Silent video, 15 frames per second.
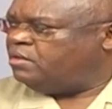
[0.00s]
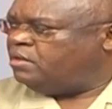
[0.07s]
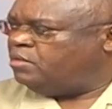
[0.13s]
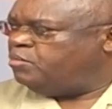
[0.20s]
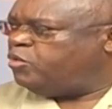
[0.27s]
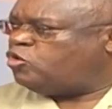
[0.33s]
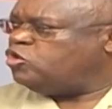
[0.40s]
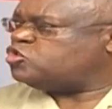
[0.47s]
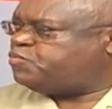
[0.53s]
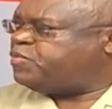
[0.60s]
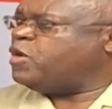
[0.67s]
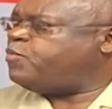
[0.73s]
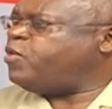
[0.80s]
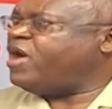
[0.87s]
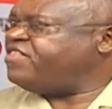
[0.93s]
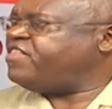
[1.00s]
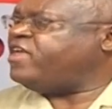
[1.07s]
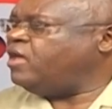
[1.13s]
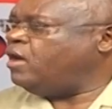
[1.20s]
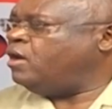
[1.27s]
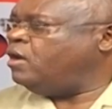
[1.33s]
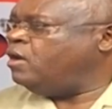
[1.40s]
because people are
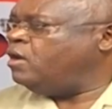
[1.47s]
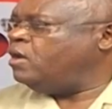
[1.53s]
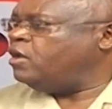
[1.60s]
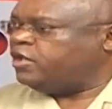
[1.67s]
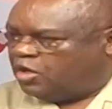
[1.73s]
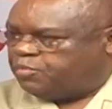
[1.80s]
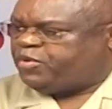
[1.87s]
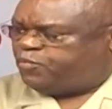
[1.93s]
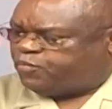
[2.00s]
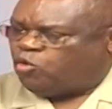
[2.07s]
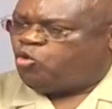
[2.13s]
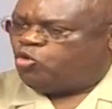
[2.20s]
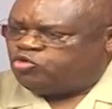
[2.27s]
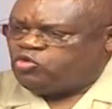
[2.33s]
there the people who